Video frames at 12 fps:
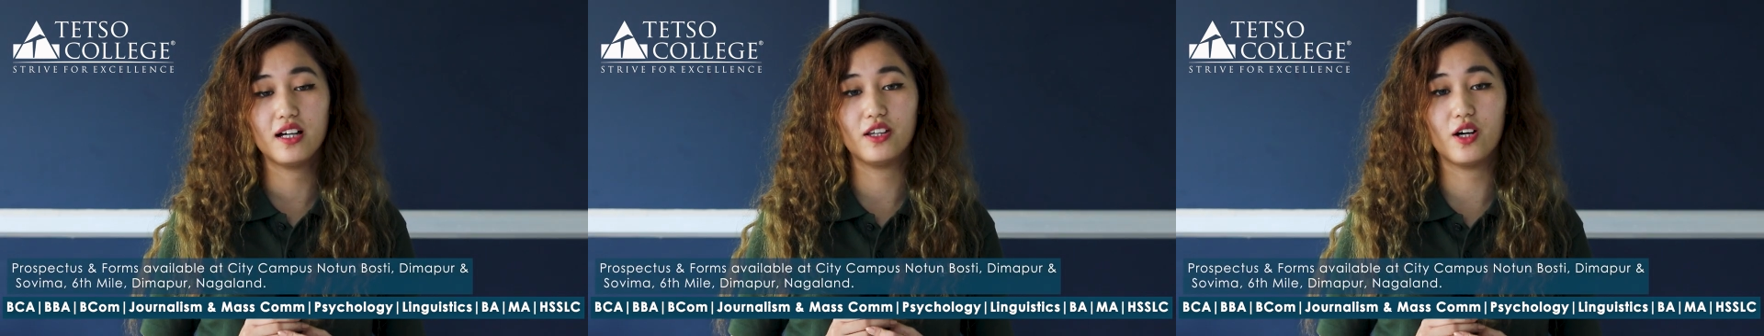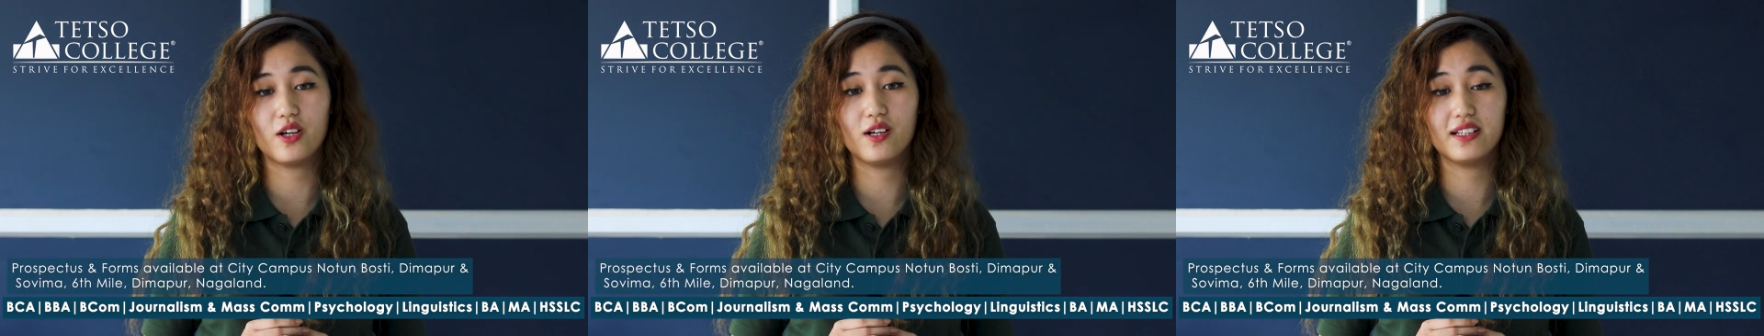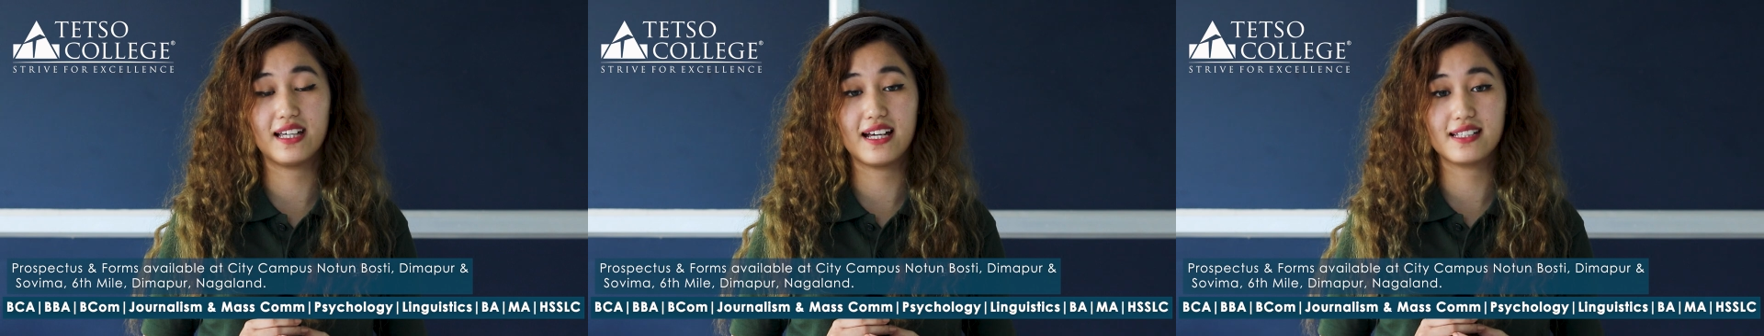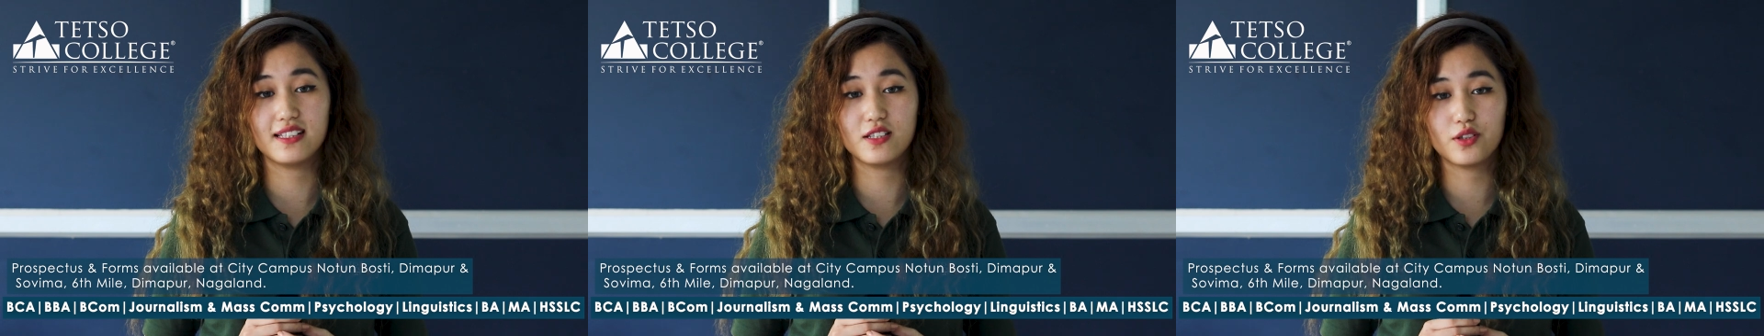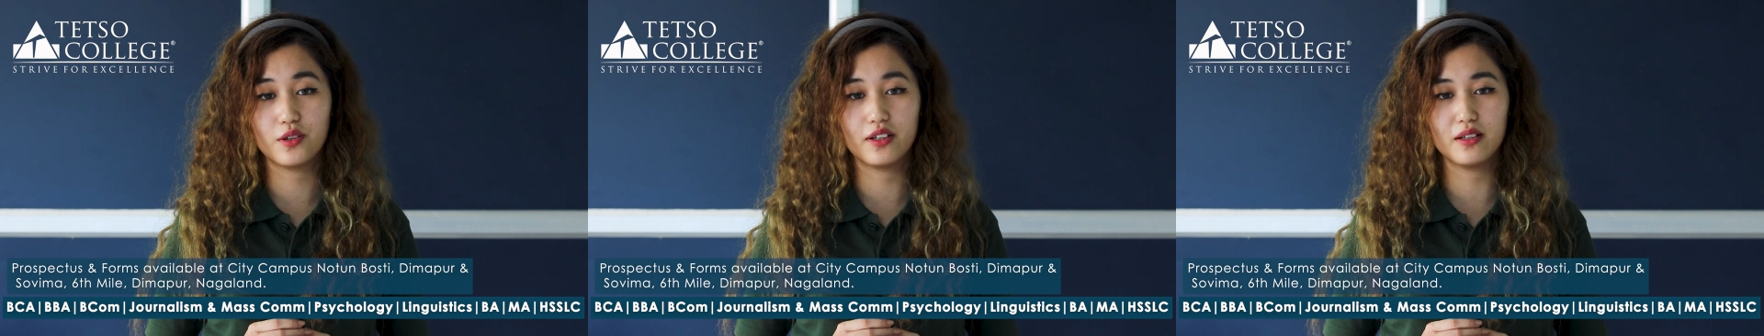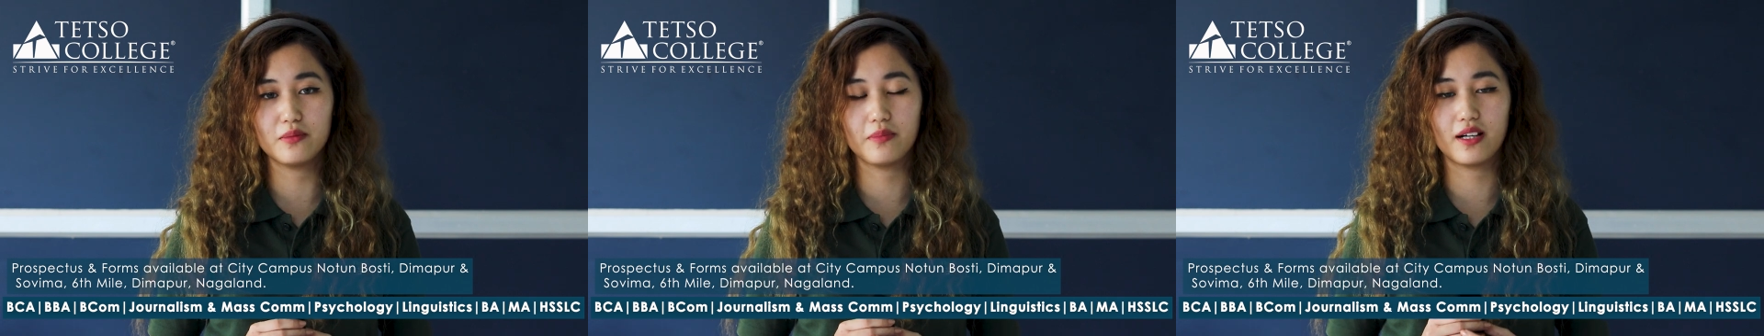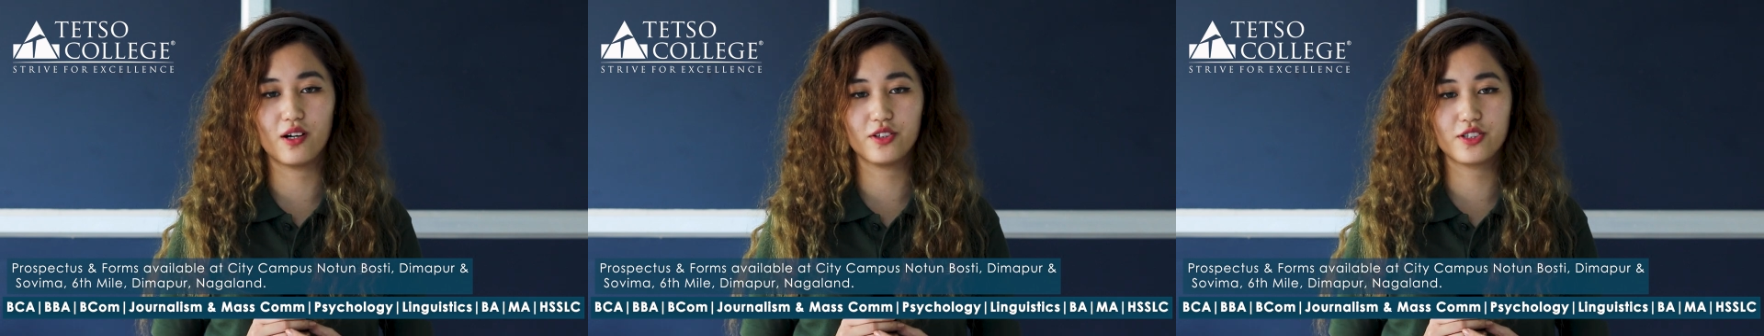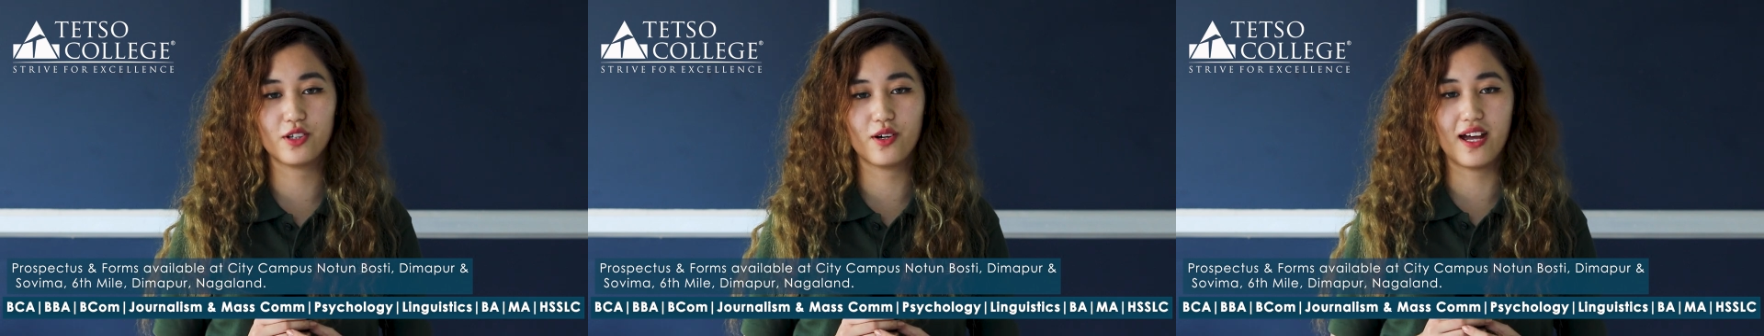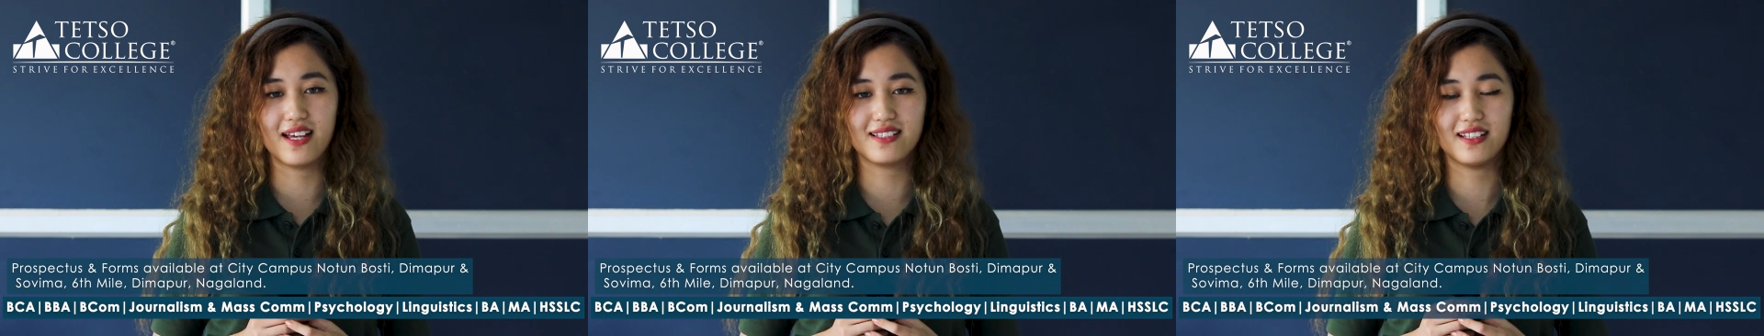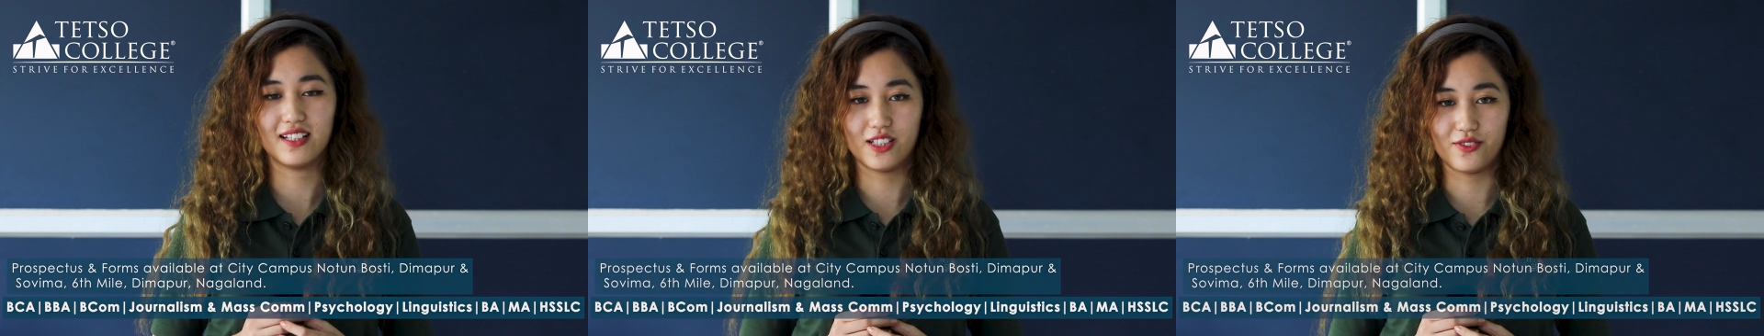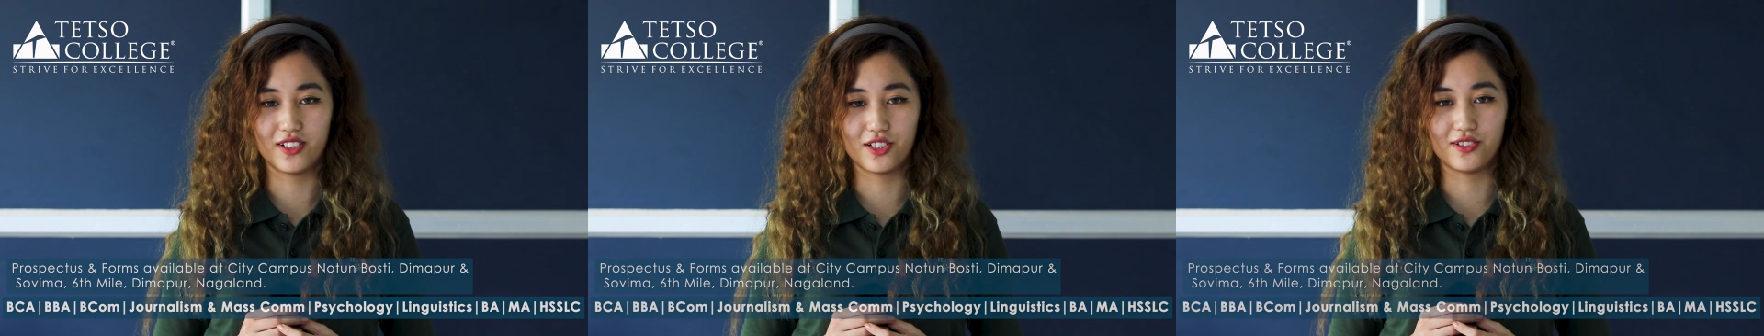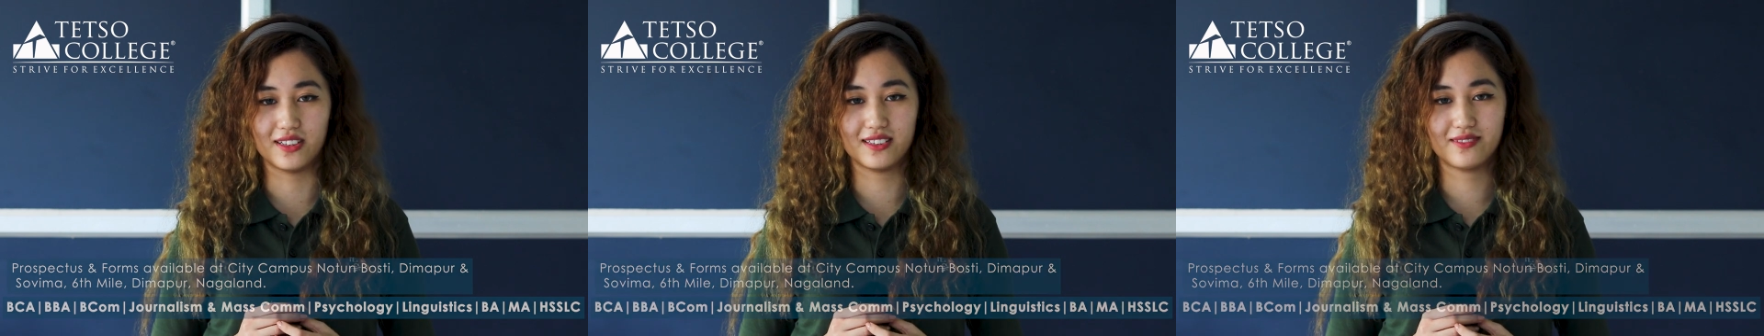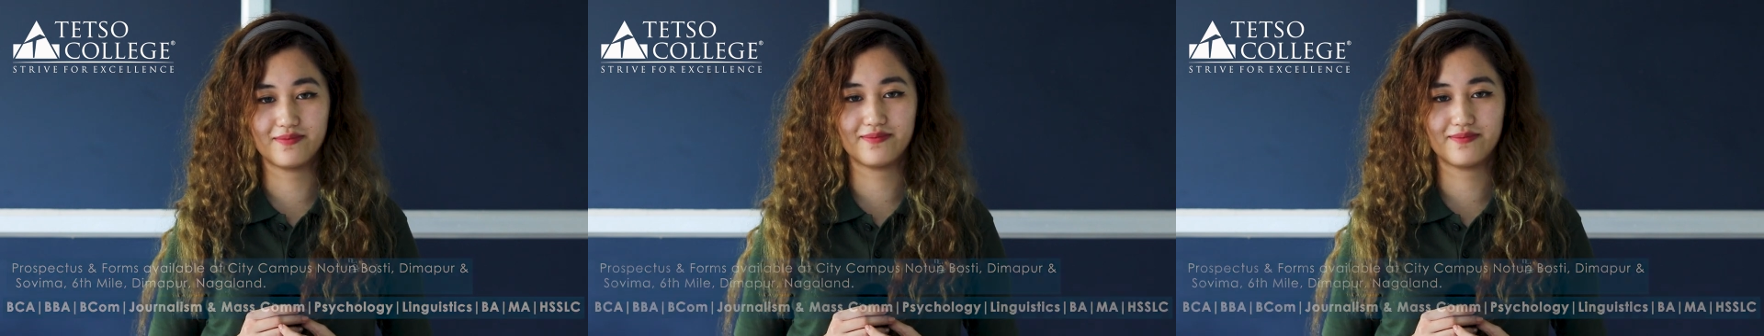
not only as a student but also as an individual.